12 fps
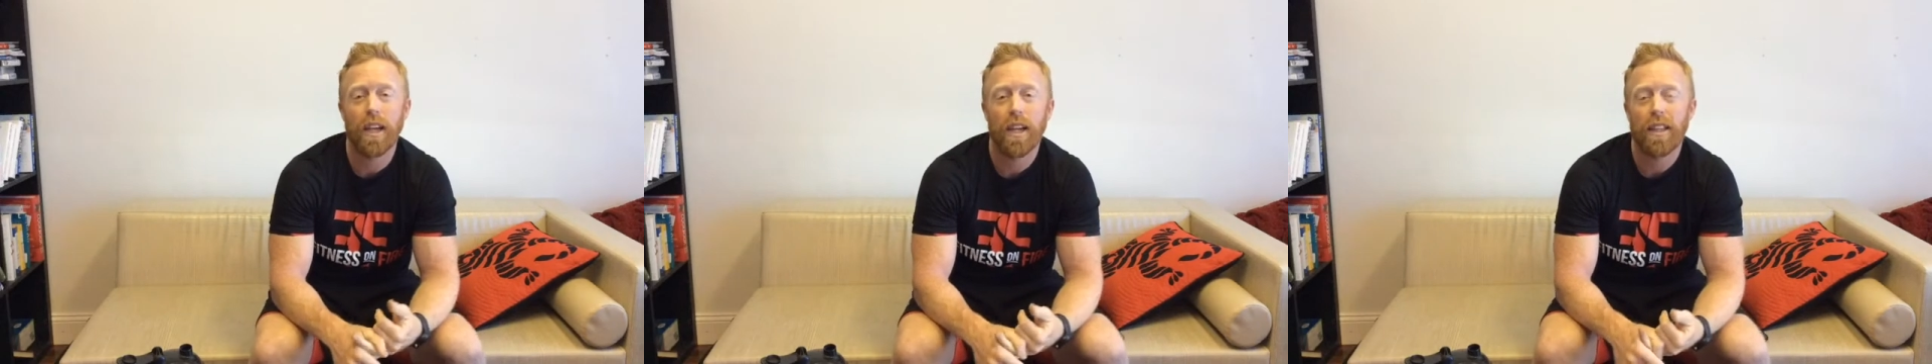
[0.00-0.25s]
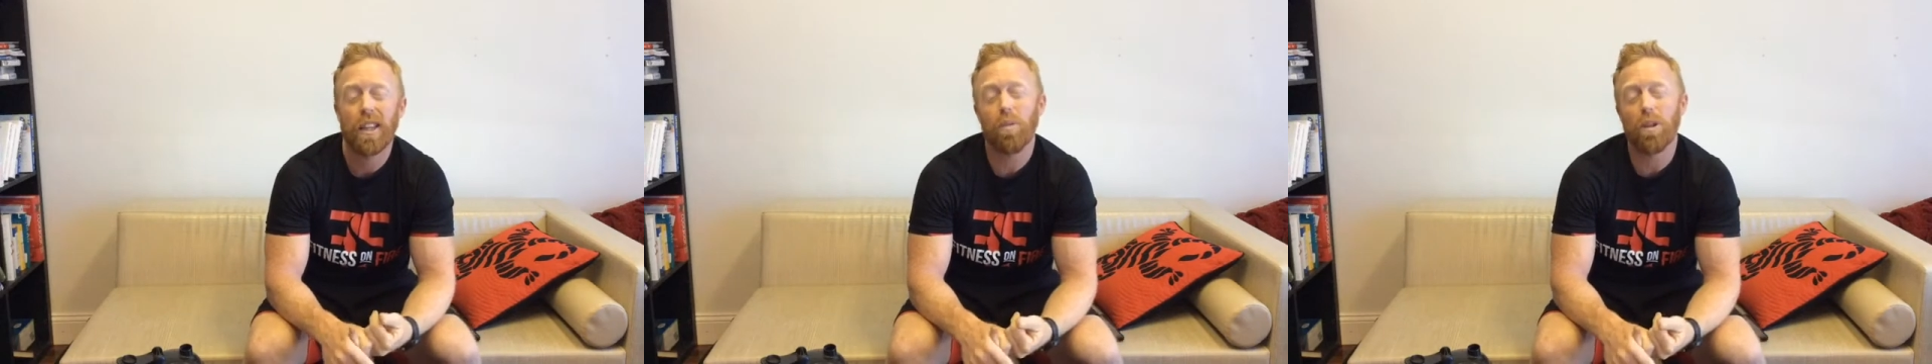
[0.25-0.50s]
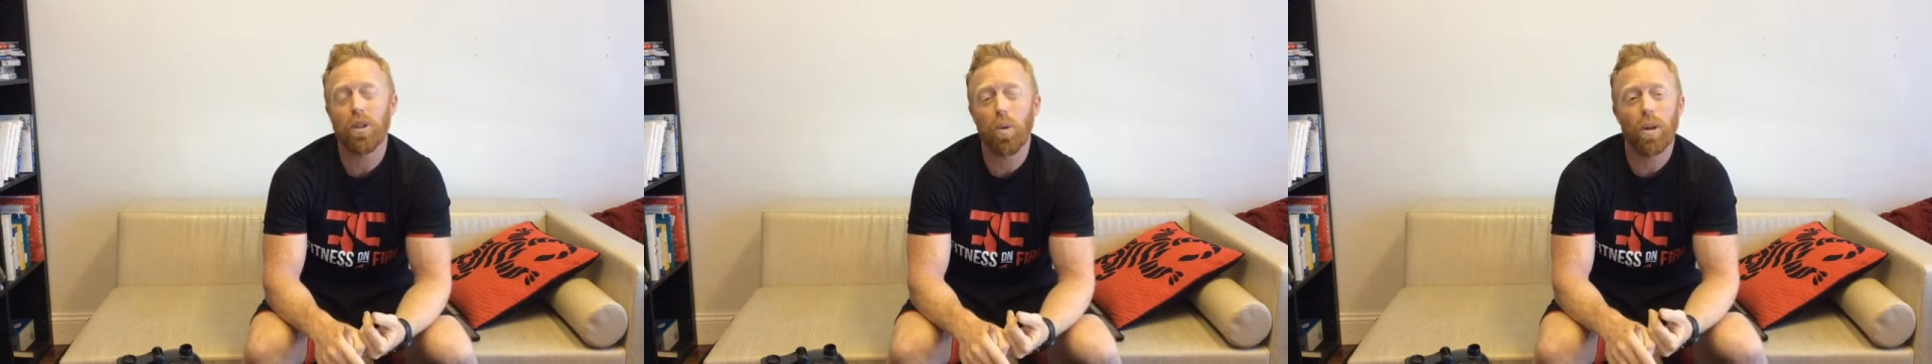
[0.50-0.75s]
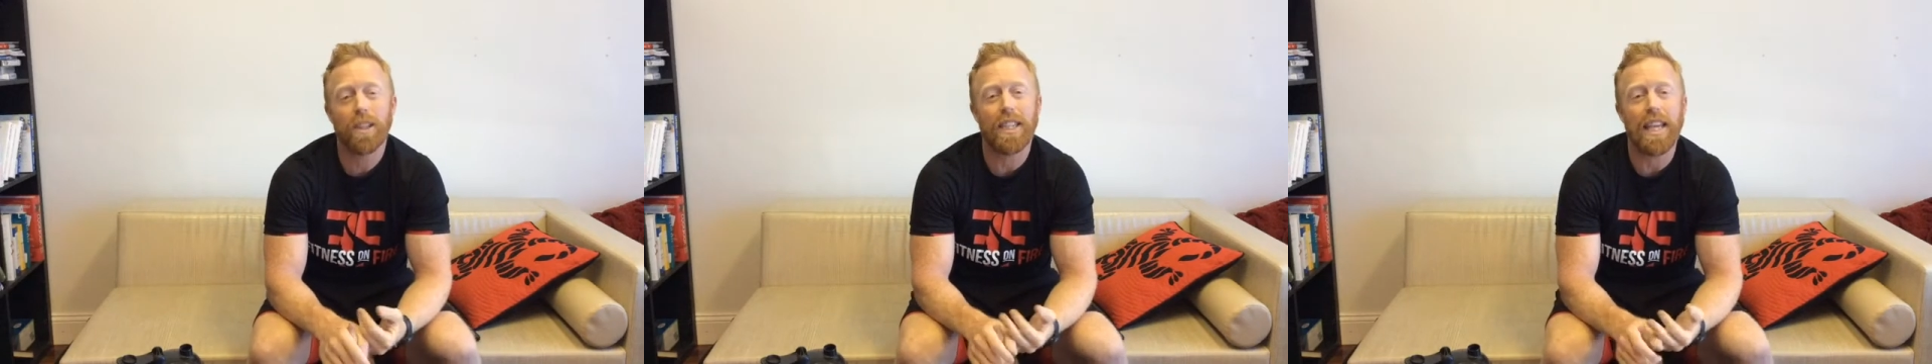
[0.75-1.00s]
This was
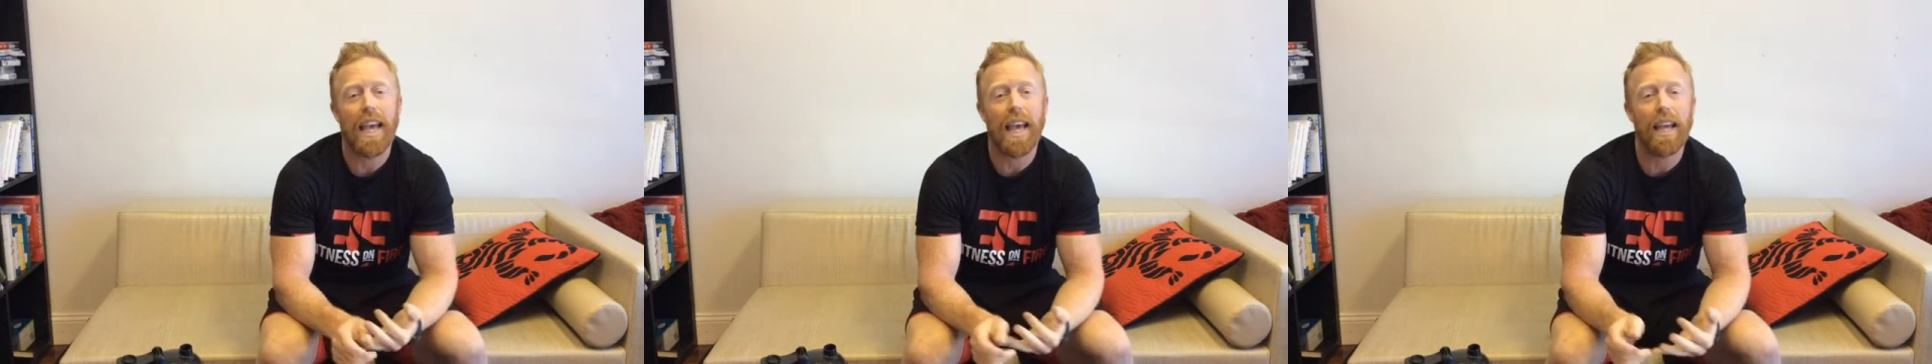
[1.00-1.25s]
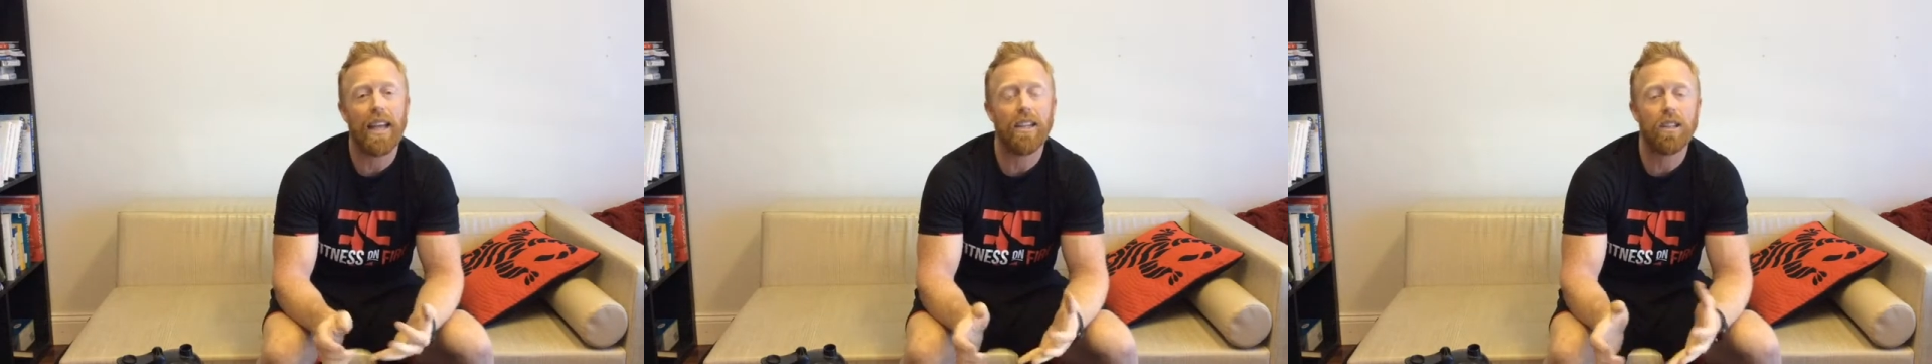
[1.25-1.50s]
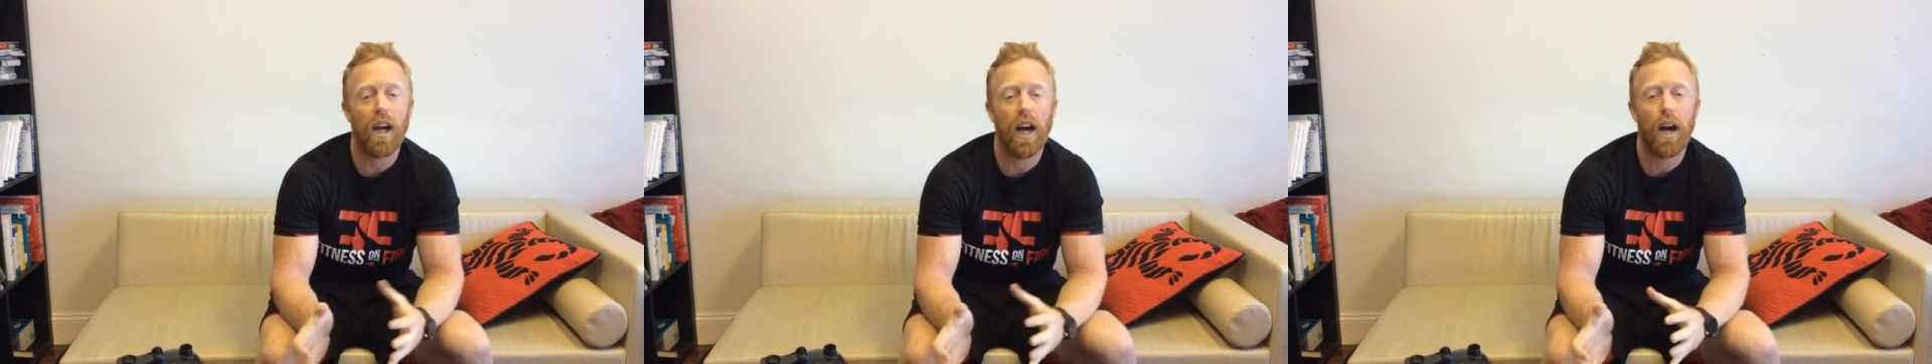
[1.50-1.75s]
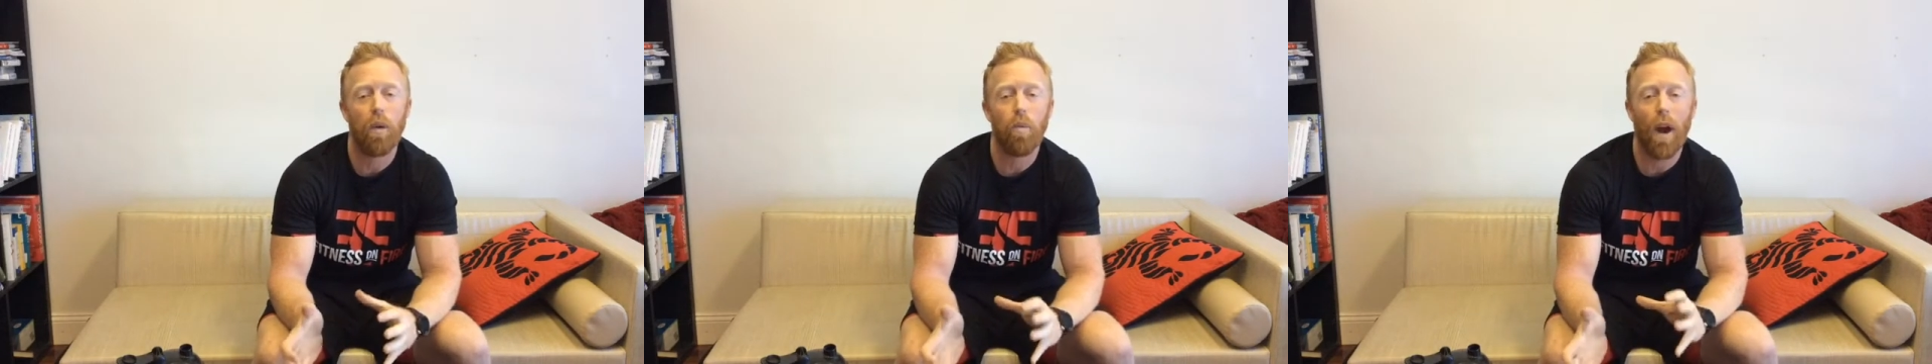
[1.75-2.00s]
towards the end,
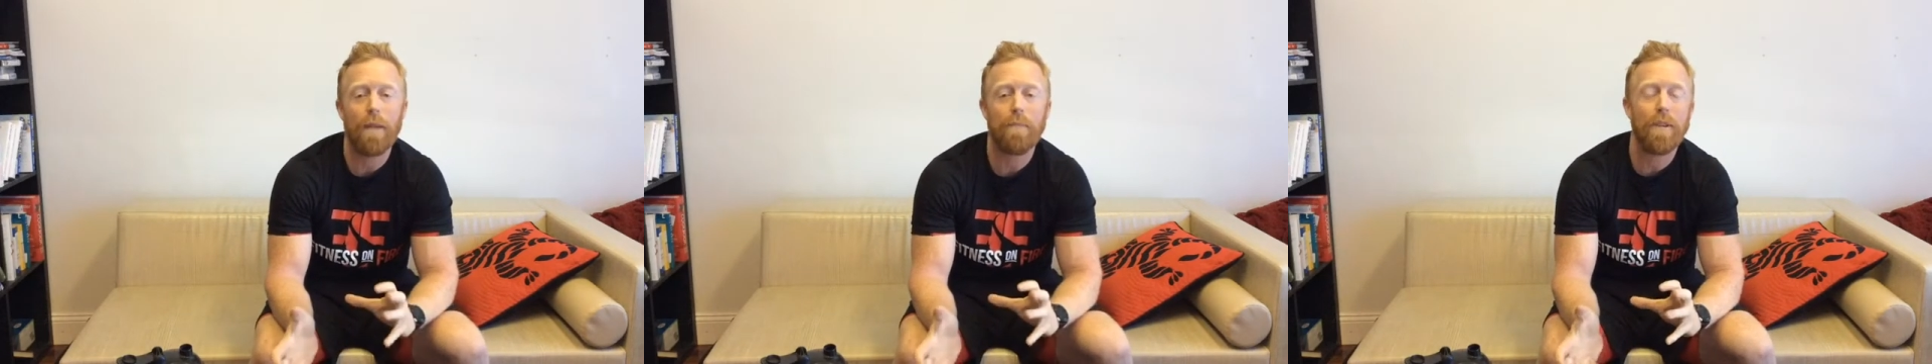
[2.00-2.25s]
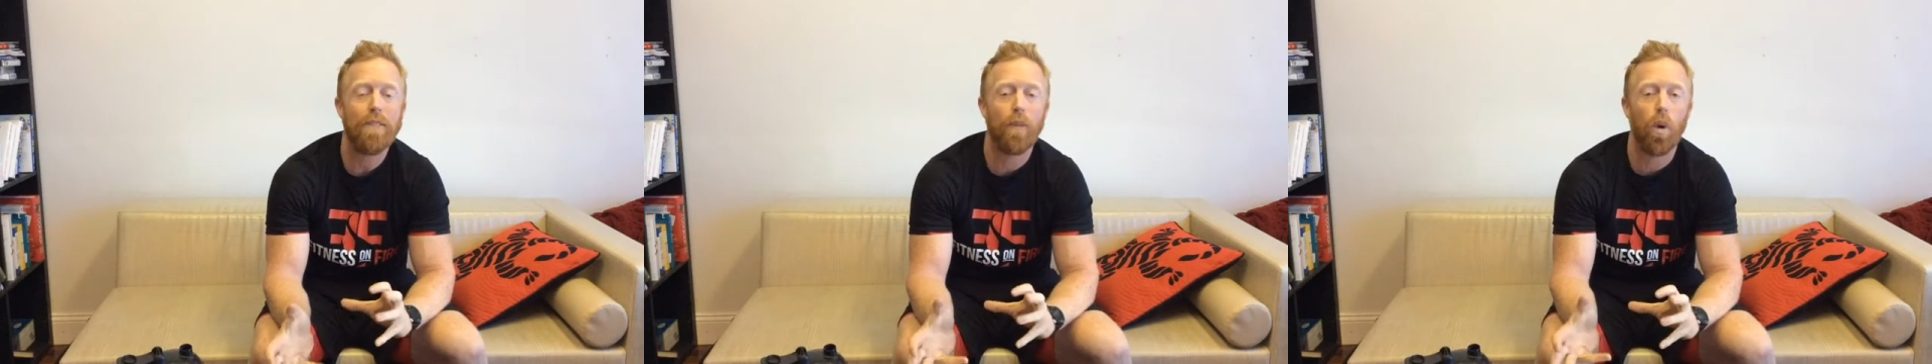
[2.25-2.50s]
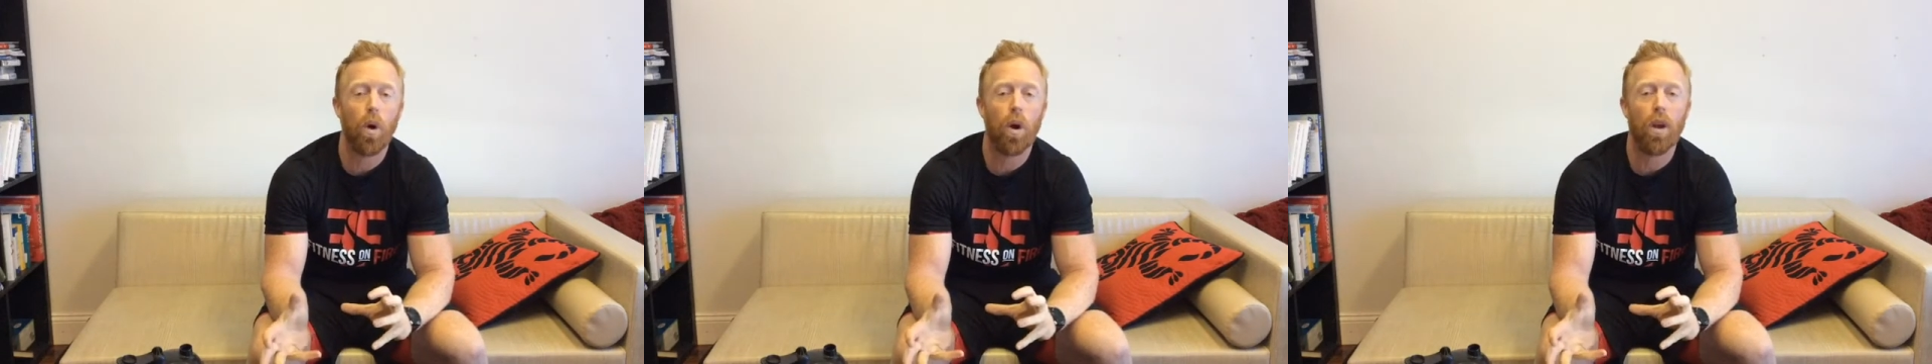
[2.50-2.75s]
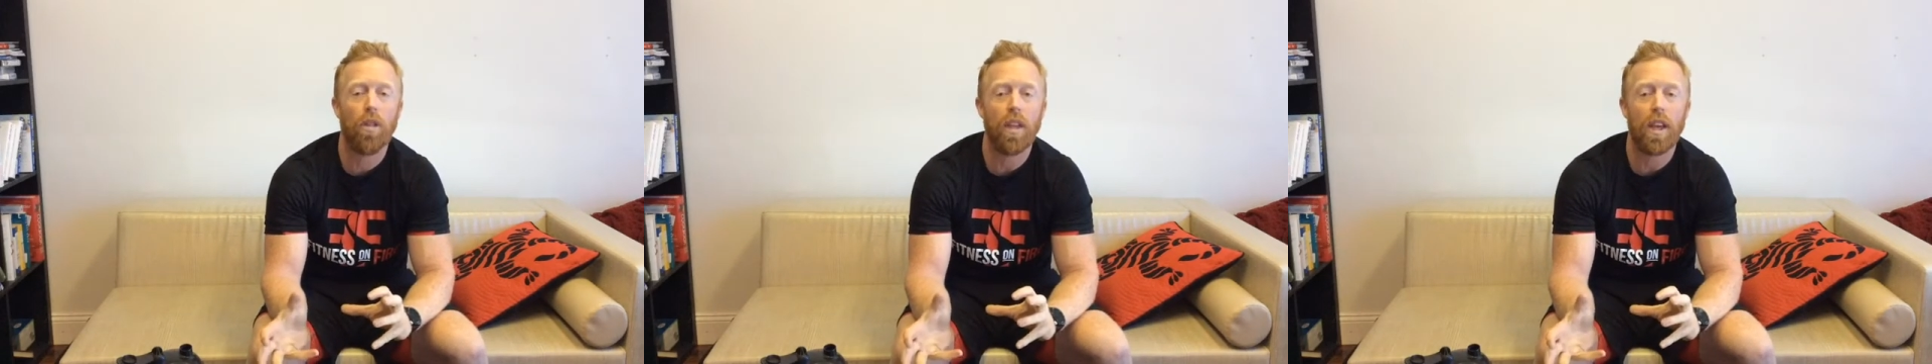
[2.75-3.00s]
right
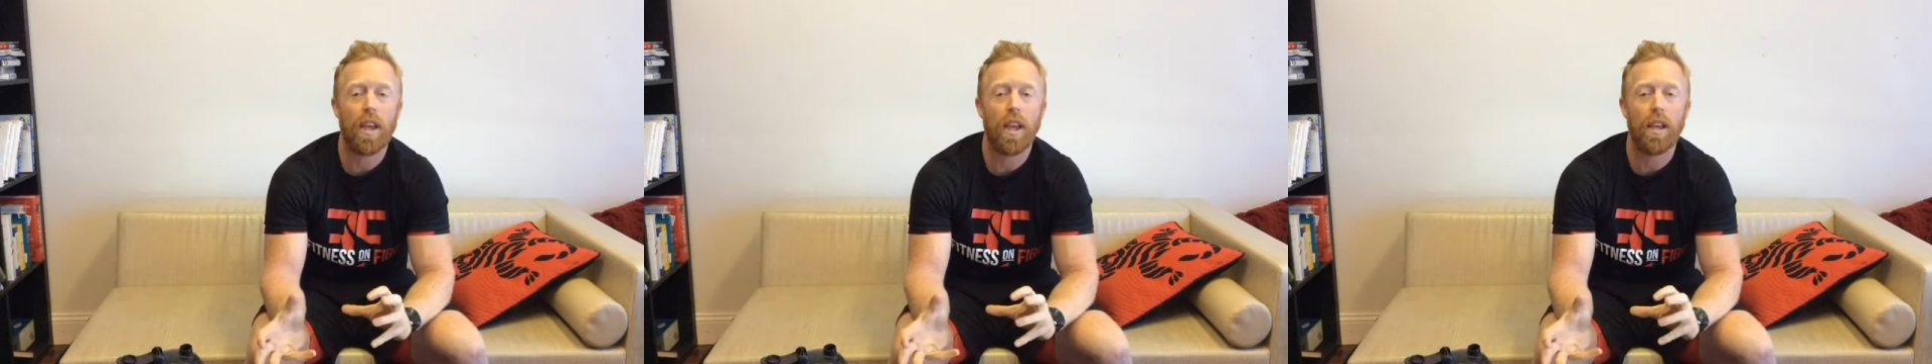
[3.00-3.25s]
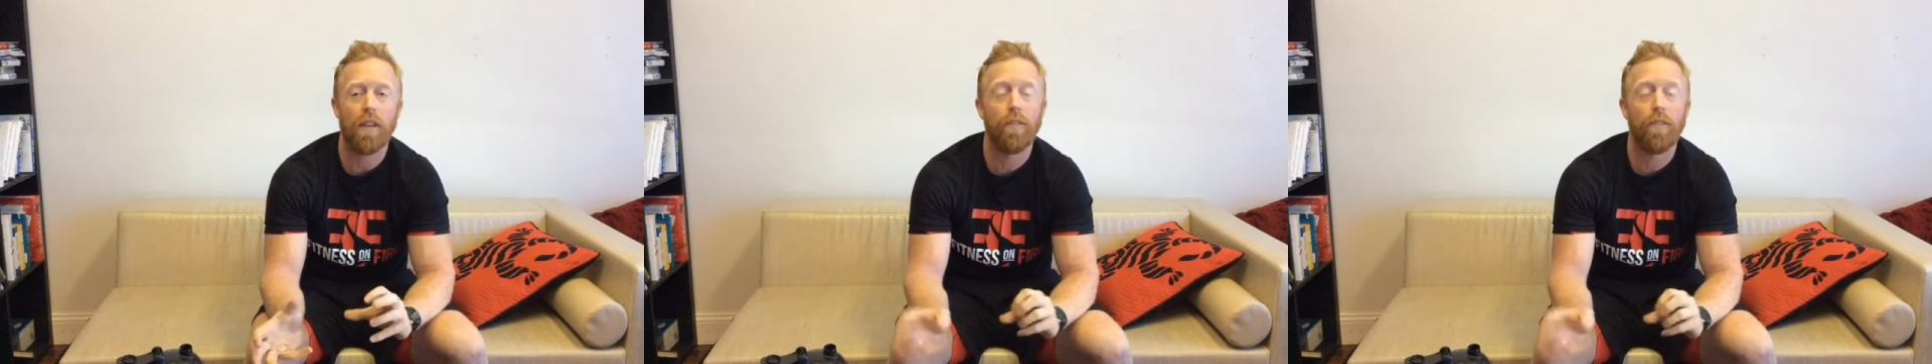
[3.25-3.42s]
before the